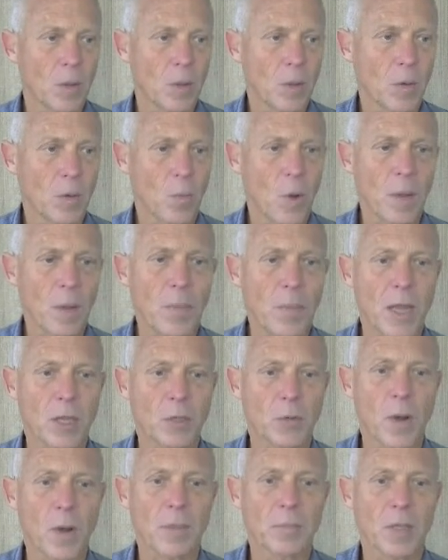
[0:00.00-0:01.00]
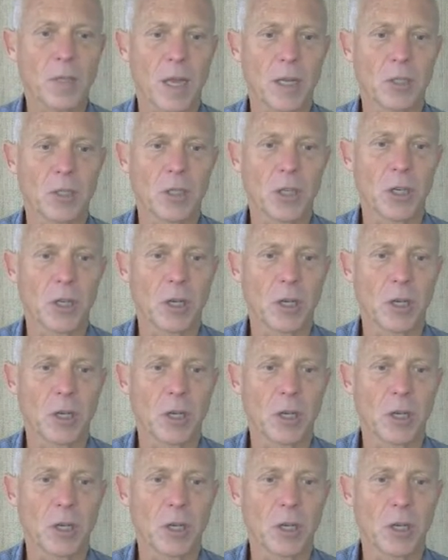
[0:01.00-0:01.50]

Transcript: one-page website should